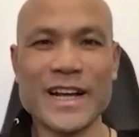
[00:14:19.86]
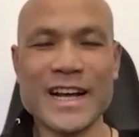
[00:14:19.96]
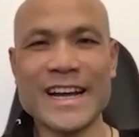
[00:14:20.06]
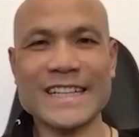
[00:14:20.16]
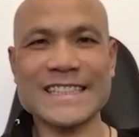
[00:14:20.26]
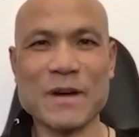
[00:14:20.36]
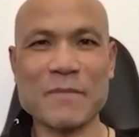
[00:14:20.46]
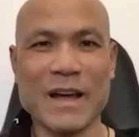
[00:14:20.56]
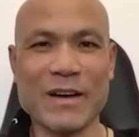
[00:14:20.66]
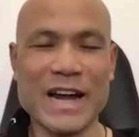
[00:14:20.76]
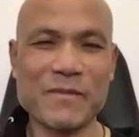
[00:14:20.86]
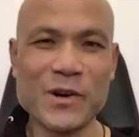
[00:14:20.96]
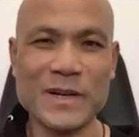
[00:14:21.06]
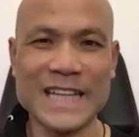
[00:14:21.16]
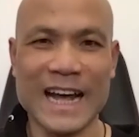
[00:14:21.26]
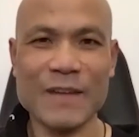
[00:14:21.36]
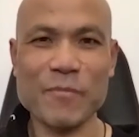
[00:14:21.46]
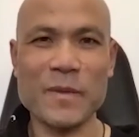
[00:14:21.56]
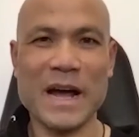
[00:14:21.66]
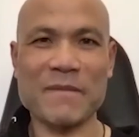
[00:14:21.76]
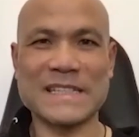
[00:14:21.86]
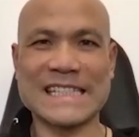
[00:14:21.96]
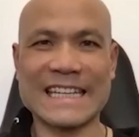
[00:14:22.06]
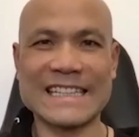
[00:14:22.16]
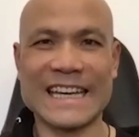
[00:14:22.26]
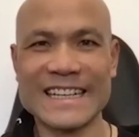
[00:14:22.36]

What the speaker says: next time come down and have a look at that. I probably haven't seen it